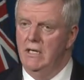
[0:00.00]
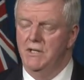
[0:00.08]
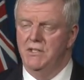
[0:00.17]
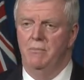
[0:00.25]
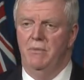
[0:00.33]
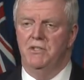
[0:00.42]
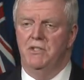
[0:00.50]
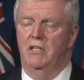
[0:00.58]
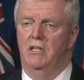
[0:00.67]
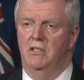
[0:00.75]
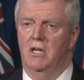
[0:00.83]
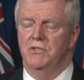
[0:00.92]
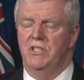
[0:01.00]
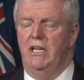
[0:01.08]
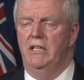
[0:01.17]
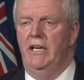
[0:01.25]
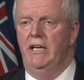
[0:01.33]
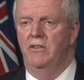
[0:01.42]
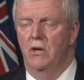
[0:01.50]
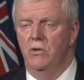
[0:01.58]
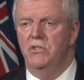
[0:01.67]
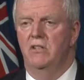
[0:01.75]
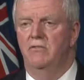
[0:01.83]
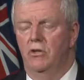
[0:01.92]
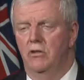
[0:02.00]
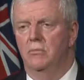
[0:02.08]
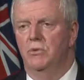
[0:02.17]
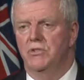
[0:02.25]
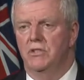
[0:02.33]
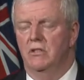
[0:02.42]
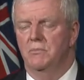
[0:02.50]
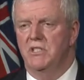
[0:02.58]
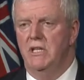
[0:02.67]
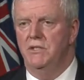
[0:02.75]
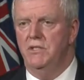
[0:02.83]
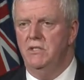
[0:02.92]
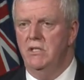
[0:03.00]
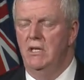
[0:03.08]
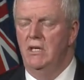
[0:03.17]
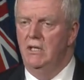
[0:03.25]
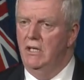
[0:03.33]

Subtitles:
As I mentioned, I'll say it again, those in vulnerable circumstances,